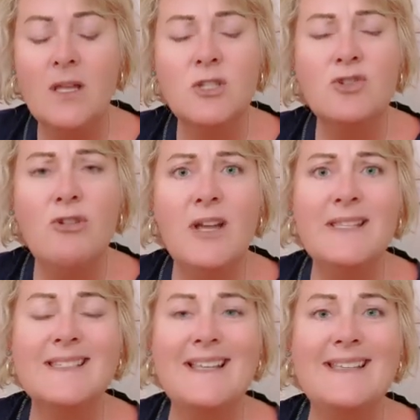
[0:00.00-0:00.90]
Try
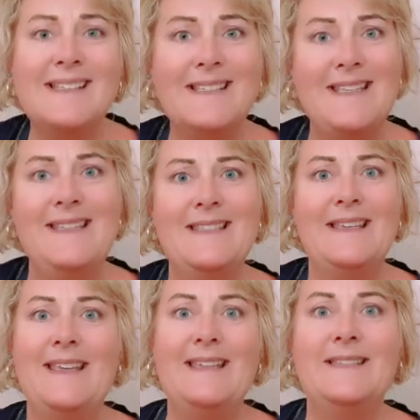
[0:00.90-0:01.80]
and stay
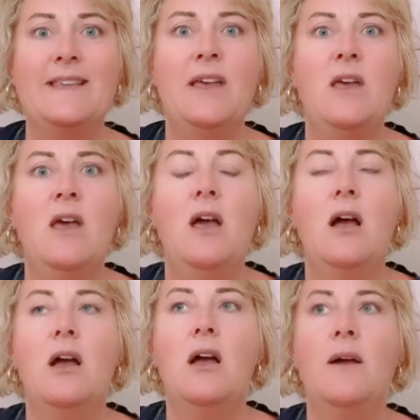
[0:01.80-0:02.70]
seated
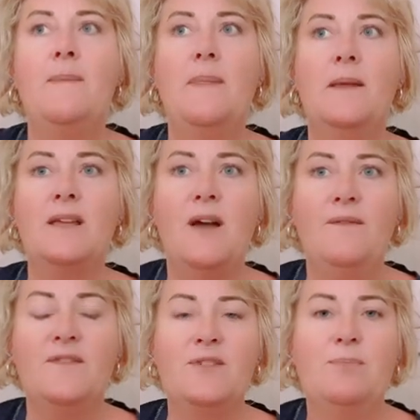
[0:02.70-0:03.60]

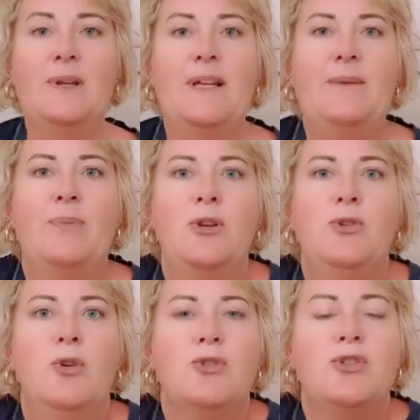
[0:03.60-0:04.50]
comfortably, but
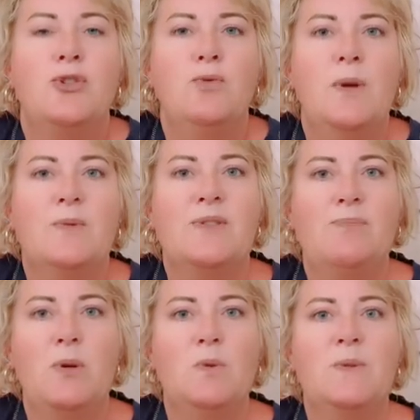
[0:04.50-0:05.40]
not too well
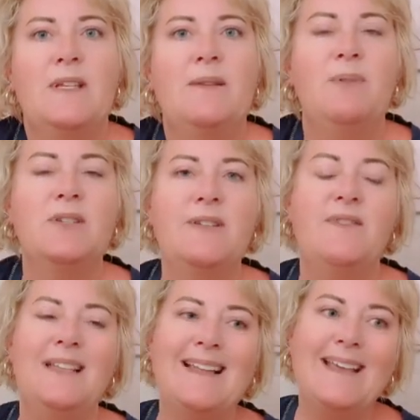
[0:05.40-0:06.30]
supported, because
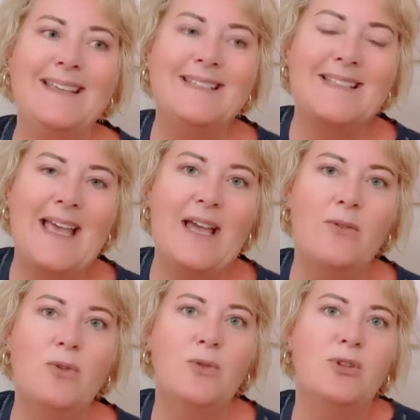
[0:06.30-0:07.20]
if you're laying
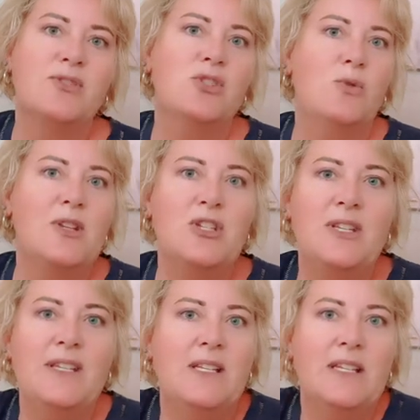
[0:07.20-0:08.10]
down or you're
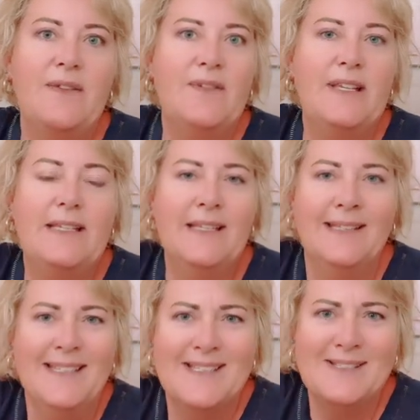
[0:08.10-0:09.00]
squishing in a lovely
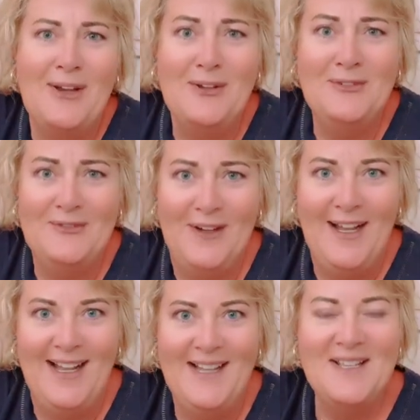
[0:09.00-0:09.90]
sofa,
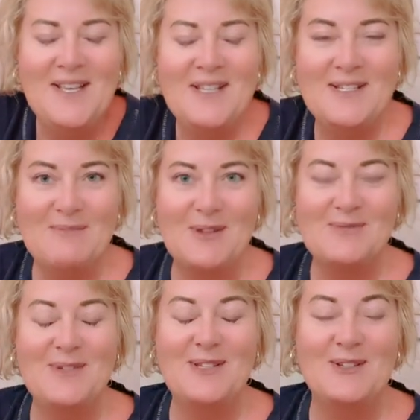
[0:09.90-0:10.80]
you're
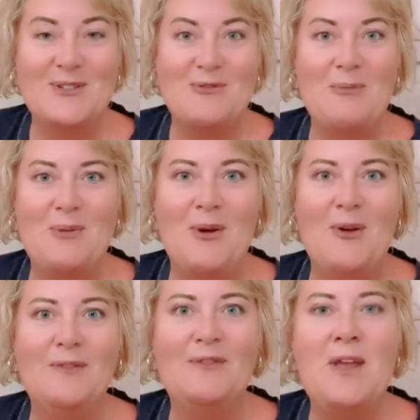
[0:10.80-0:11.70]
most probably going to drop
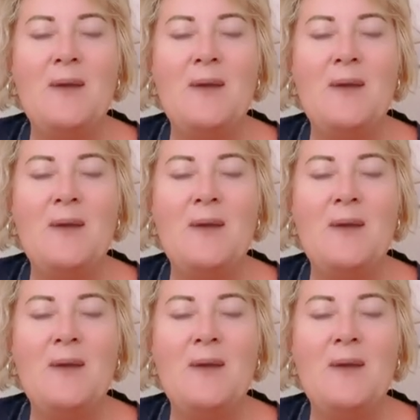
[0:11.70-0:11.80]
off.